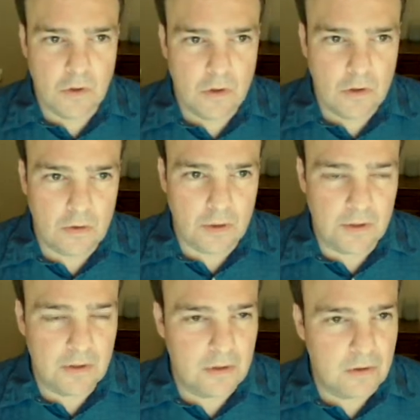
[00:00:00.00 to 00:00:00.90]
All right,
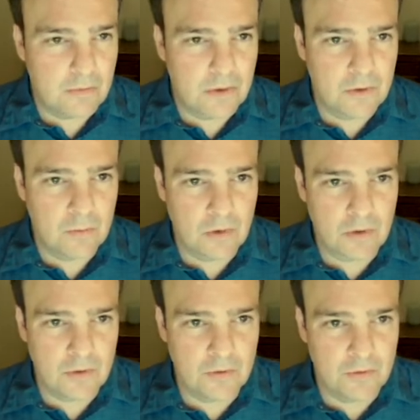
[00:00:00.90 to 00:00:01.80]
now we're going to work
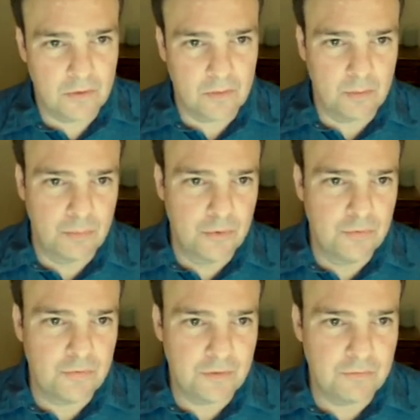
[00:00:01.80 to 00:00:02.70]
on the
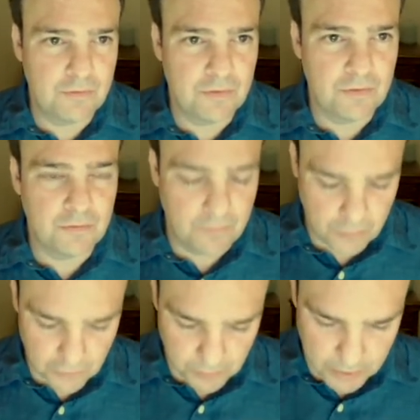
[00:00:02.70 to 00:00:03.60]
proof of the
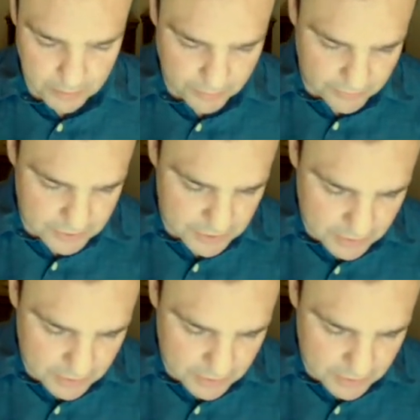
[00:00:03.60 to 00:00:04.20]
first proposition.